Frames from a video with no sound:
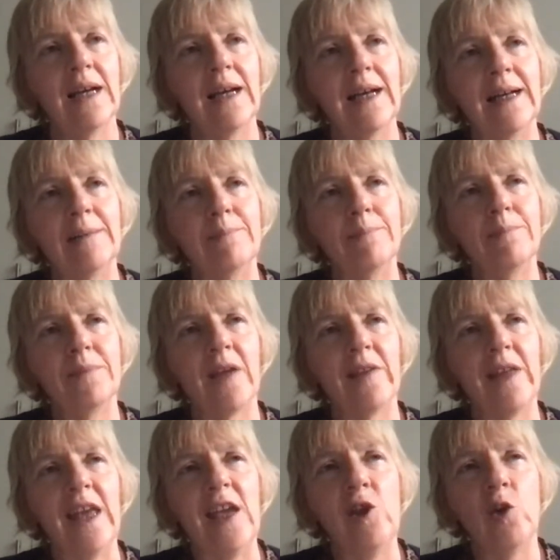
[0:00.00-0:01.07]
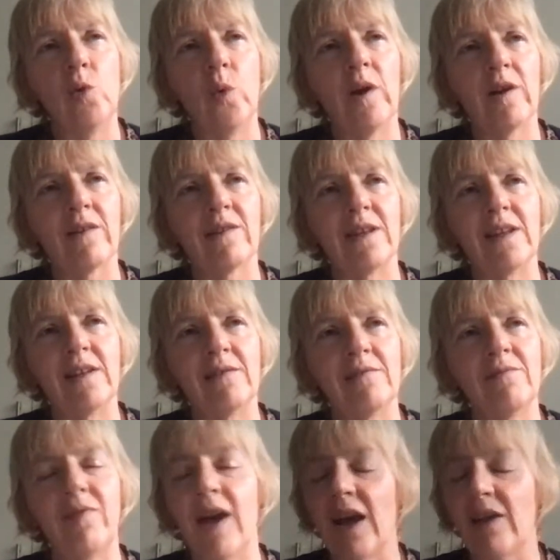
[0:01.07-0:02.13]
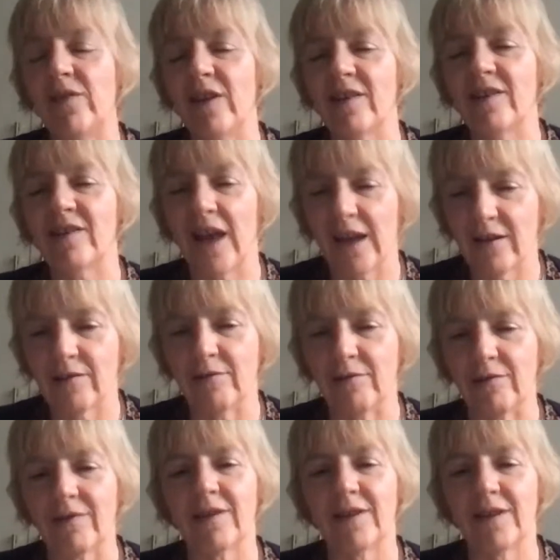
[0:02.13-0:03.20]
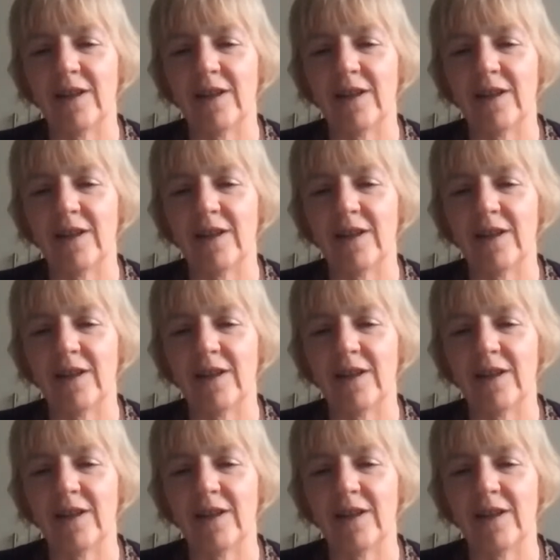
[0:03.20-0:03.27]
Um, now, the EU works in five year cycles,